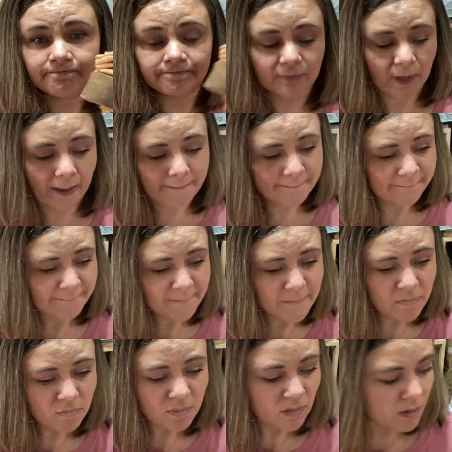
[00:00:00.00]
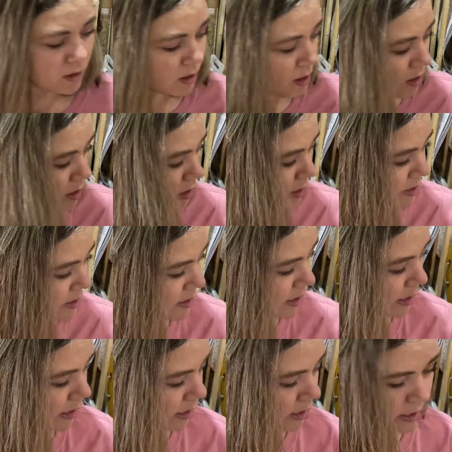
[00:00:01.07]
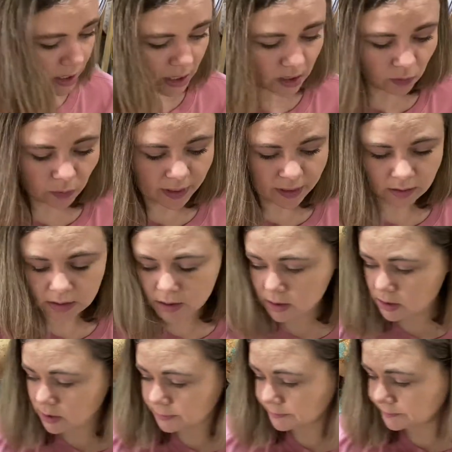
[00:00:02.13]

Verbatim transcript: Okay. Let's see. What else?